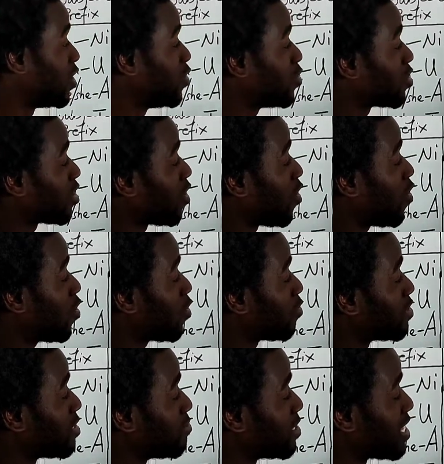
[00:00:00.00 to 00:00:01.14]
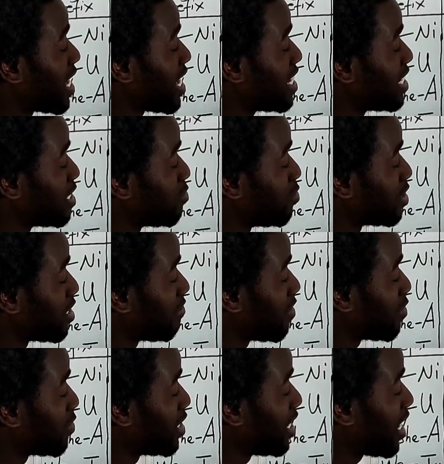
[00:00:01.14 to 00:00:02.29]
Look, all of them they are ending with the
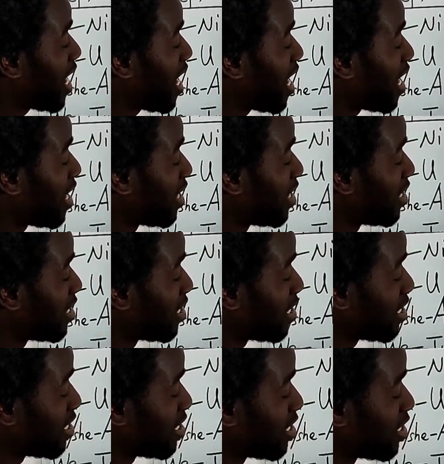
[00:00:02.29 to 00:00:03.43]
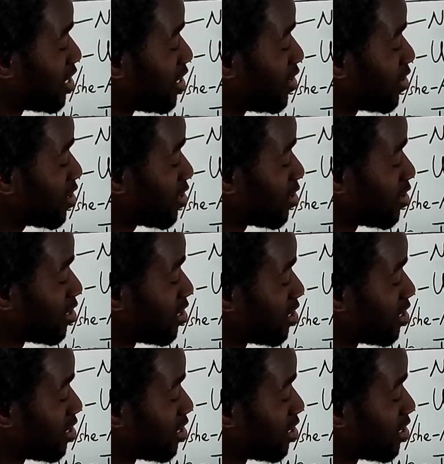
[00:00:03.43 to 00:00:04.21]
vowel a. Look.